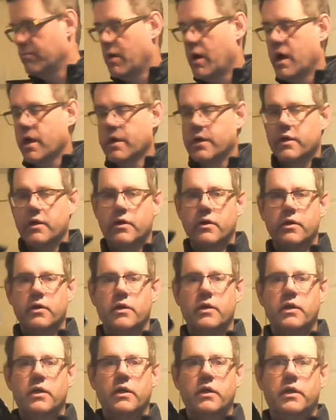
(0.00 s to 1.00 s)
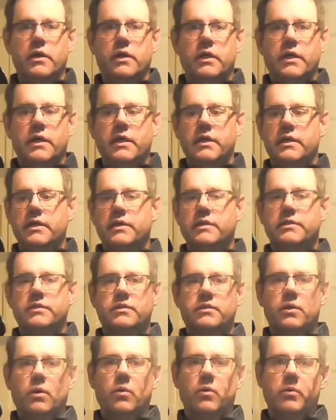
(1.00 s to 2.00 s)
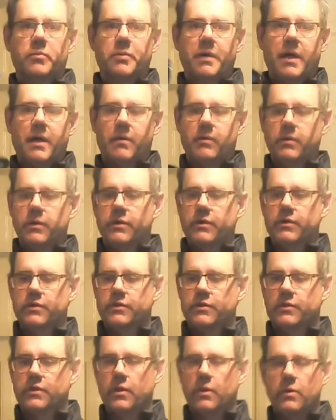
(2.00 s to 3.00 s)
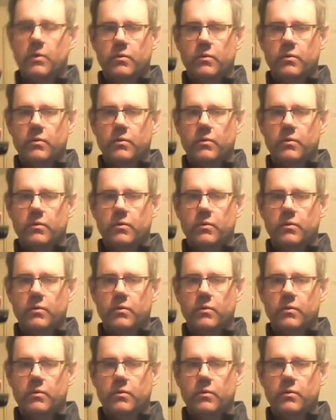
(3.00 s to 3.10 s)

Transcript: monitor is solar powered, so